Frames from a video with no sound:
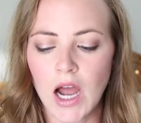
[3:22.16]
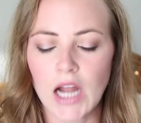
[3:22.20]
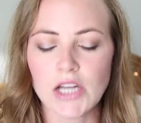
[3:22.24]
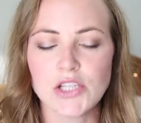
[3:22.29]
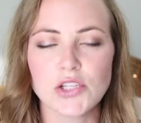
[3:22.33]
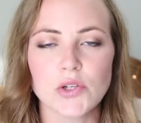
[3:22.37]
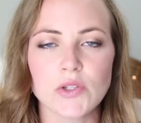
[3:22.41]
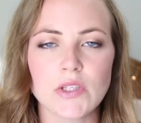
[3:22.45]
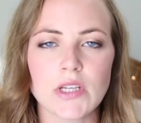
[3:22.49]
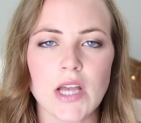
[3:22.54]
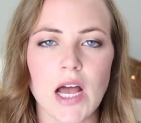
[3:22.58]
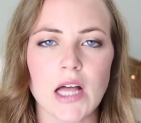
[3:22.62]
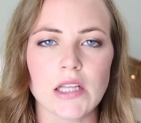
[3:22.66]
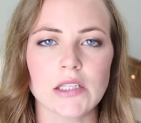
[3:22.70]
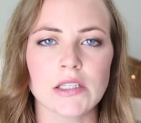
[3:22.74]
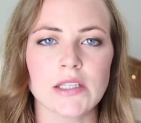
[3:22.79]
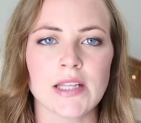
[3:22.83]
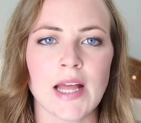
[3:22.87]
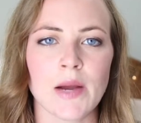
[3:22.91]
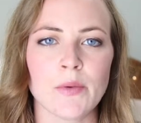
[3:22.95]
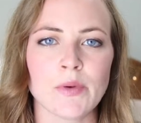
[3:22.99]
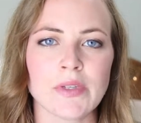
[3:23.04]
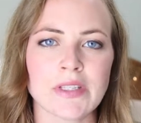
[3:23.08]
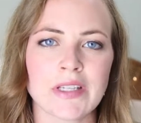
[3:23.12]
I chose a color
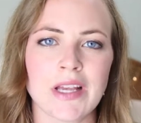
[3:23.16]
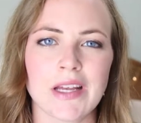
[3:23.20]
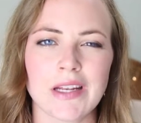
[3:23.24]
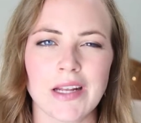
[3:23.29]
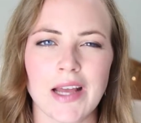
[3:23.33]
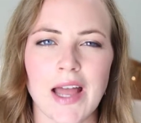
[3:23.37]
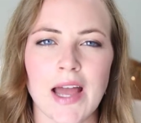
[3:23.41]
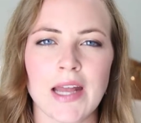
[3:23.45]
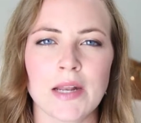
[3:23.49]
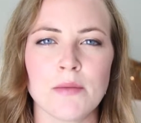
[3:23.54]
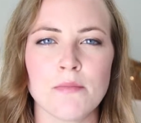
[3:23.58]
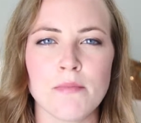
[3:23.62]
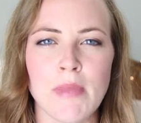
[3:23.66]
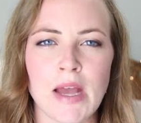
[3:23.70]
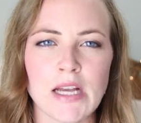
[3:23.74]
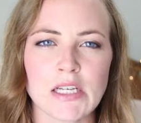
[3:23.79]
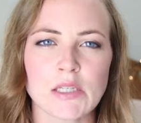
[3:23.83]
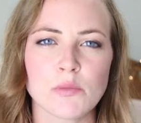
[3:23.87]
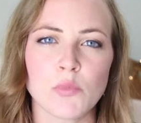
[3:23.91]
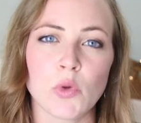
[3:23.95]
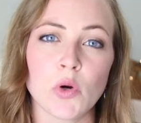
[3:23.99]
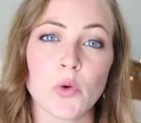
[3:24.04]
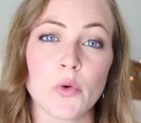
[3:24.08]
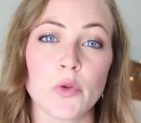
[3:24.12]
that was gonna kind of
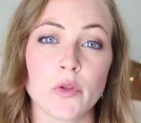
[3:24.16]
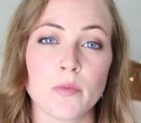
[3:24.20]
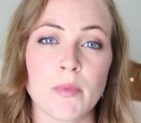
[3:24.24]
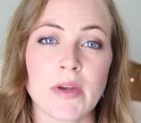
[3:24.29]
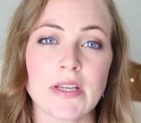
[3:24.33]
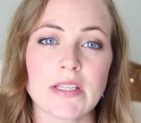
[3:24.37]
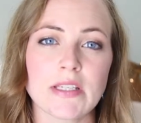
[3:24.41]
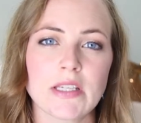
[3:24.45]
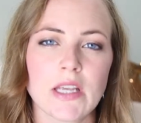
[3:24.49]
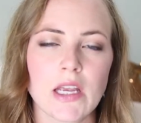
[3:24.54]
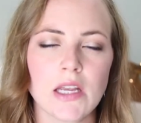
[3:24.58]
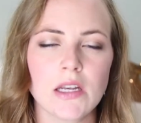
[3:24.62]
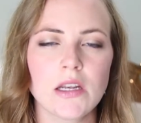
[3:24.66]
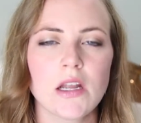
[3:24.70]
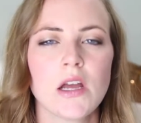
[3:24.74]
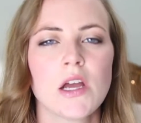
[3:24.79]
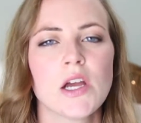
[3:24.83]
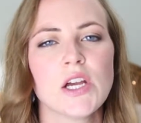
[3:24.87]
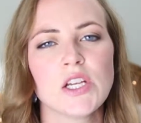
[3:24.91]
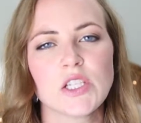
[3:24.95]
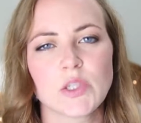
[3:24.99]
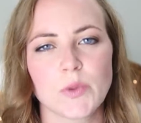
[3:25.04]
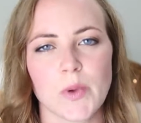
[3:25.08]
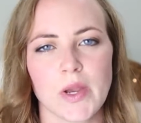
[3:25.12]
mesh more with my skin
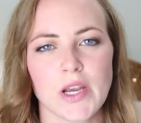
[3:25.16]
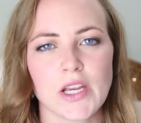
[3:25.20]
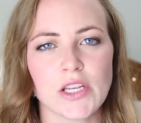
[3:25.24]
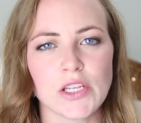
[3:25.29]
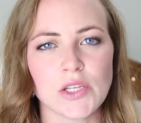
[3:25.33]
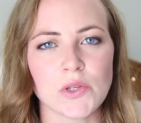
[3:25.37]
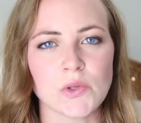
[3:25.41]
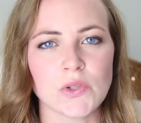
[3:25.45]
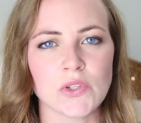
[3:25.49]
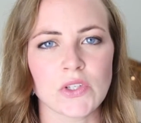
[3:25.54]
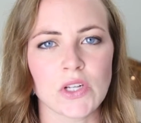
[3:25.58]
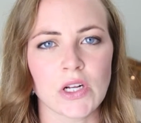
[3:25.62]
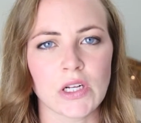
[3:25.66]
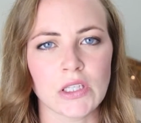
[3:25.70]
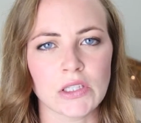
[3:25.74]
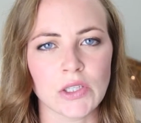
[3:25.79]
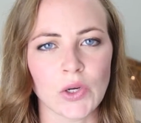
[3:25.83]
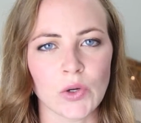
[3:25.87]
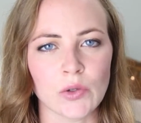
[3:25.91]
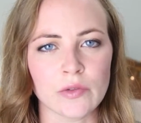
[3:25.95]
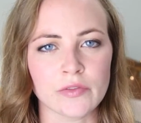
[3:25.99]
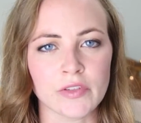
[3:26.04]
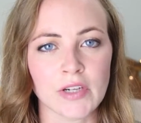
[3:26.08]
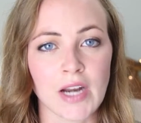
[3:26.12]
so I could use it all
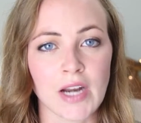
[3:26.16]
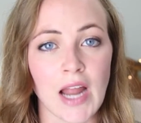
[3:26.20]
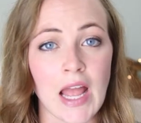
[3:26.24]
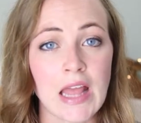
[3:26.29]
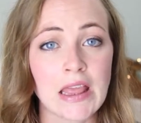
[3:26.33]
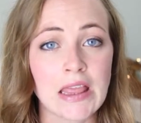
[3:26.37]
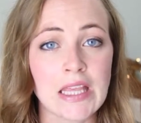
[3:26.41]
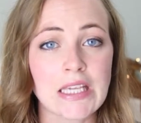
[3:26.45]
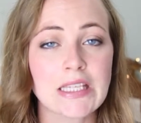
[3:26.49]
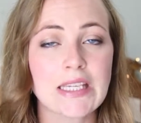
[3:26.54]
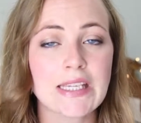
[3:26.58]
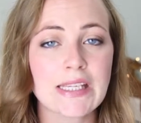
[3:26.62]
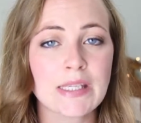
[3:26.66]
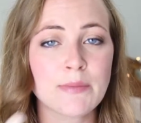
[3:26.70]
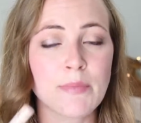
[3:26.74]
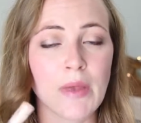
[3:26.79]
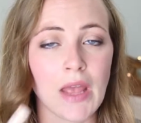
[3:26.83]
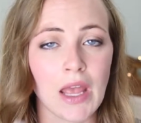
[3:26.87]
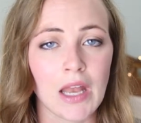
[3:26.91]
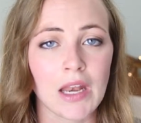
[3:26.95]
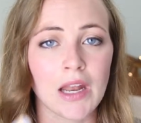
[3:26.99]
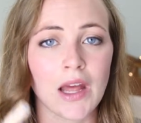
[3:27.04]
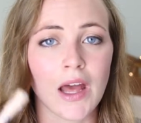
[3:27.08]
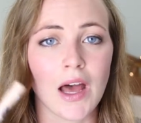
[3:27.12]
over, and this has
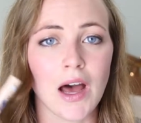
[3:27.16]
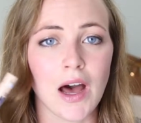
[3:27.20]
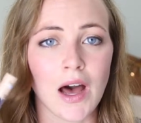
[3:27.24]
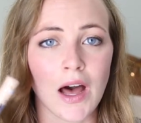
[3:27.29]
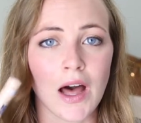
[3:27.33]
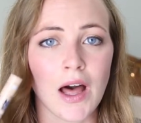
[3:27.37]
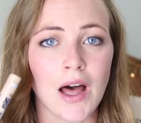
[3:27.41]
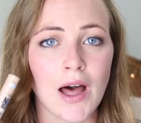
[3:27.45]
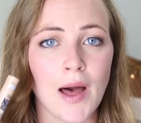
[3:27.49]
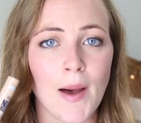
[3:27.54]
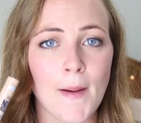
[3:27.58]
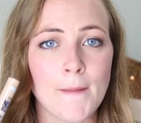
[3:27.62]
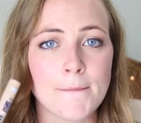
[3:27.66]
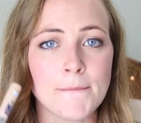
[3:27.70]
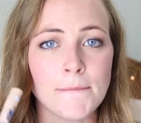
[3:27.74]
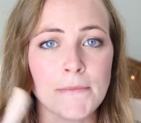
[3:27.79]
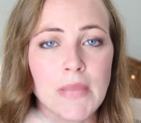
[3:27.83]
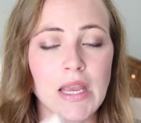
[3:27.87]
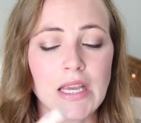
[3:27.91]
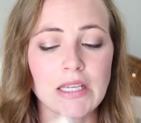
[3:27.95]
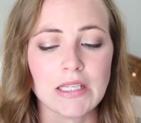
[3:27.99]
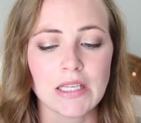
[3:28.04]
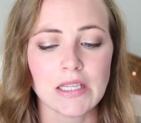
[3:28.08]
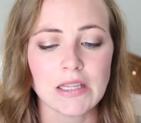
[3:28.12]
been
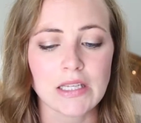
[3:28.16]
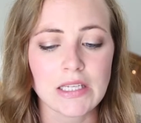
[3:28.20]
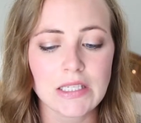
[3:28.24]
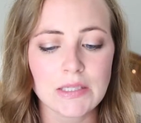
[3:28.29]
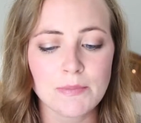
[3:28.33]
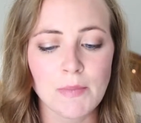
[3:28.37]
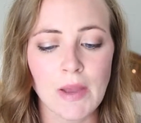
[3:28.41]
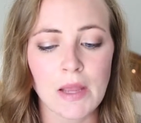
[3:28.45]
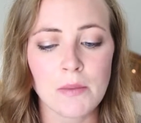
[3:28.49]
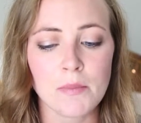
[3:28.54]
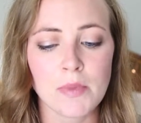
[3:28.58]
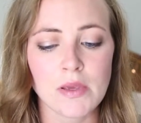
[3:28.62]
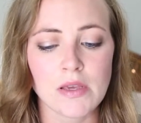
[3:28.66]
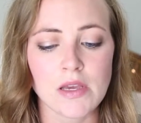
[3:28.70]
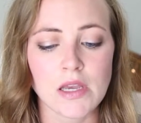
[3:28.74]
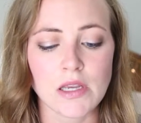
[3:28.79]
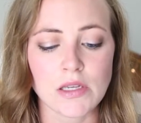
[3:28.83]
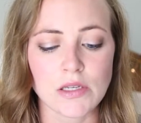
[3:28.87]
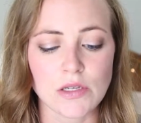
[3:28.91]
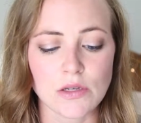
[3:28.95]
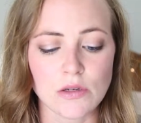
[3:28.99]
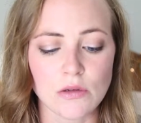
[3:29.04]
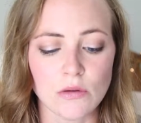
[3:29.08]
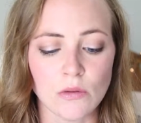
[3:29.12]
amazing. This might be a
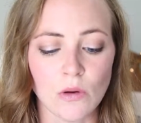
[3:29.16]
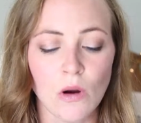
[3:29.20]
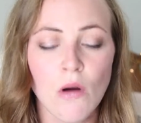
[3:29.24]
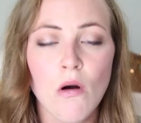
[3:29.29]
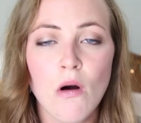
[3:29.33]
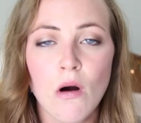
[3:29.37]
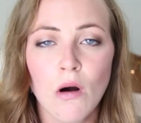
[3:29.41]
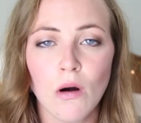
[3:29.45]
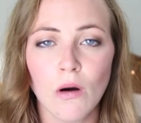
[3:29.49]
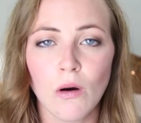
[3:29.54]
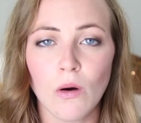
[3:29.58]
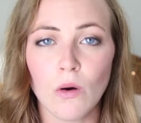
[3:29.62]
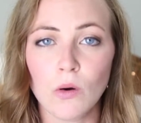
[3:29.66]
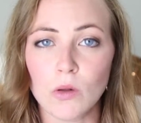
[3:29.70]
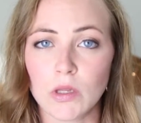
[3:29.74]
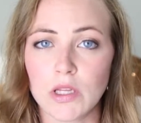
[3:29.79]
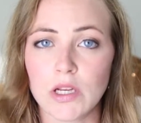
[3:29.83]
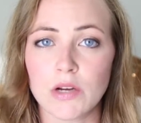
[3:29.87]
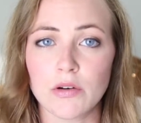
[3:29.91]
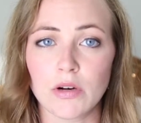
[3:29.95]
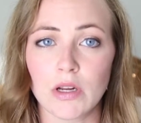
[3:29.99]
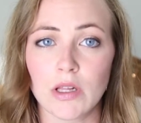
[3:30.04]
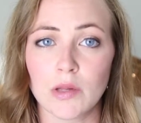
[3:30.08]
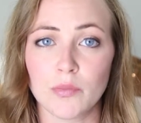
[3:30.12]
new holy
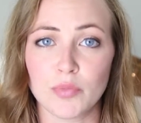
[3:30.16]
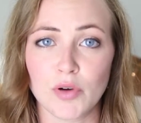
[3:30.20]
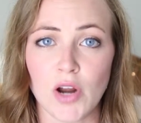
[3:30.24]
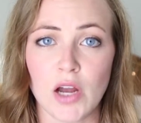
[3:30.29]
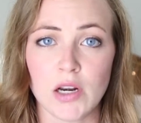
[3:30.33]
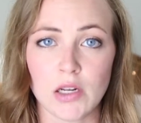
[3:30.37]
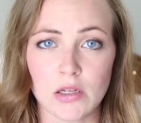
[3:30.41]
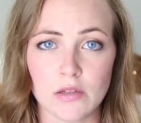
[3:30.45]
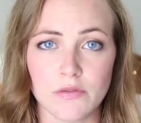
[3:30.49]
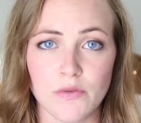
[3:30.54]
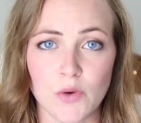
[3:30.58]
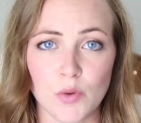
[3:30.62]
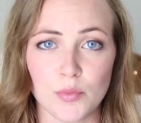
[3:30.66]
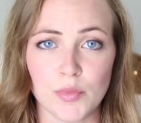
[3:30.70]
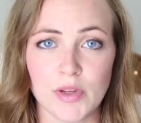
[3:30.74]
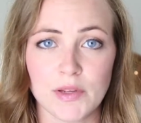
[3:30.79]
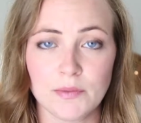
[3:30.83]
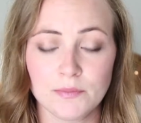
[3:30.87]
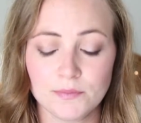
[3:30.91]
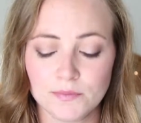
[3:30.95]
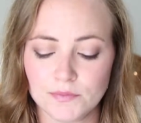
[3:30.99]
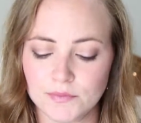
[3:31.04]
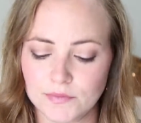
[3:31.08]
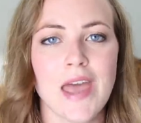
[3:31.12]
grail product for me.